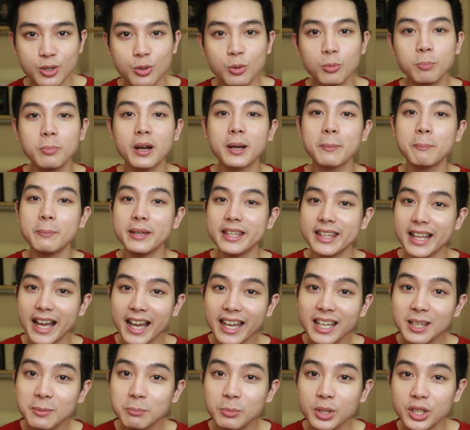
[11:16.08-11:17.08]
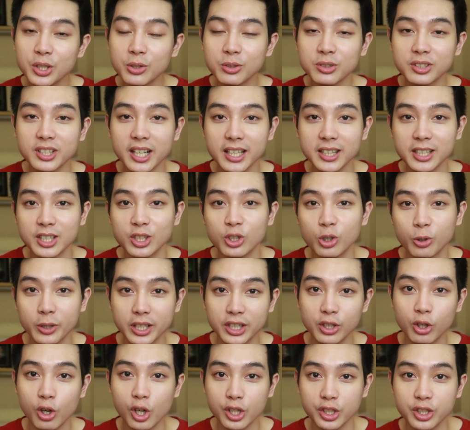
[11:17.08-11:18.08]
So, pag pinahid mo yung tretinoin
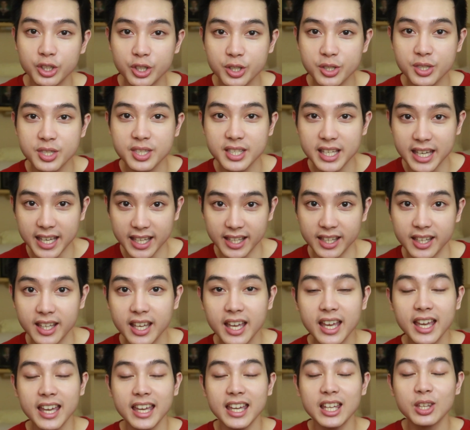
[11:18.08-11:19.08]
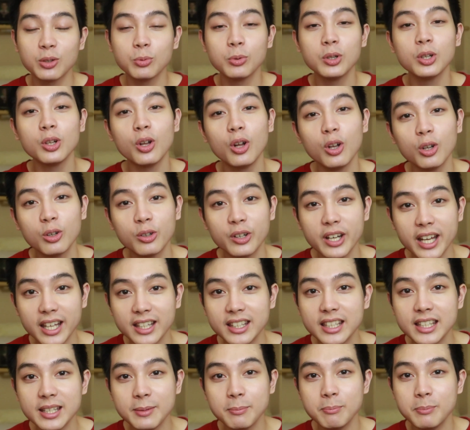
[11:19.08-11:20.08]
on your skin, it will
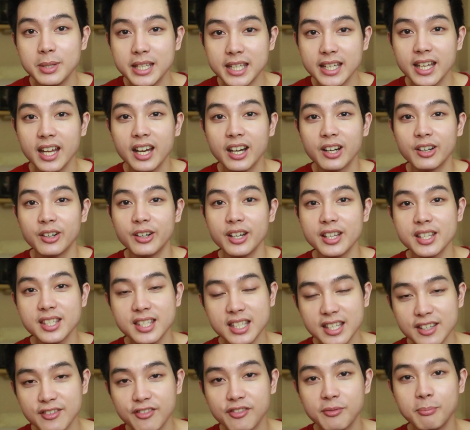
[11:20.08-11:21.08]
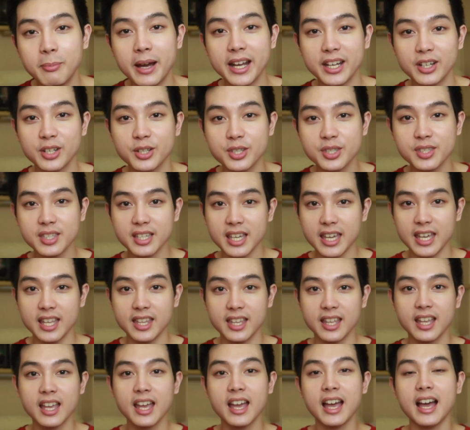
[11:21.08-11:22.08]
already be received by your skin
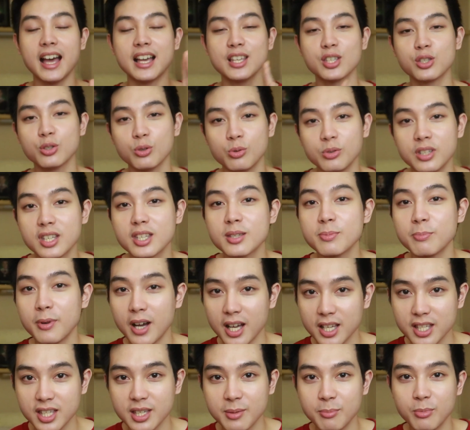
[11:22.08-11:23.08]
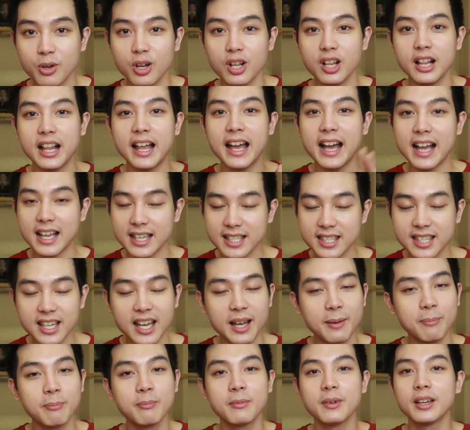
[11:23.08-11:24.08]
as soon as possible,
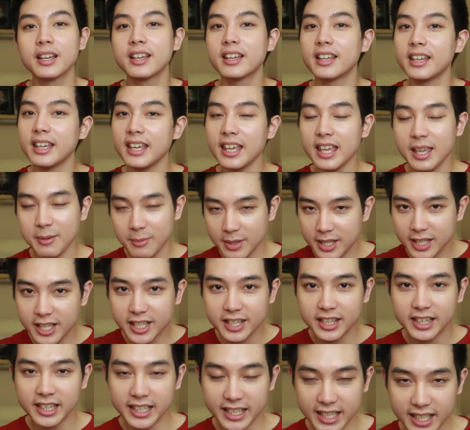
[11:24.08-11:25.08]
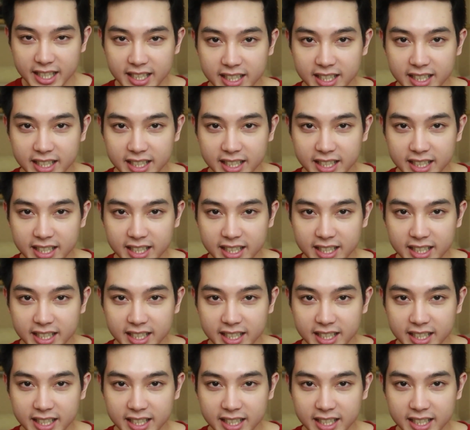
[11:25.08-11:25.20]
ASAP, immediately.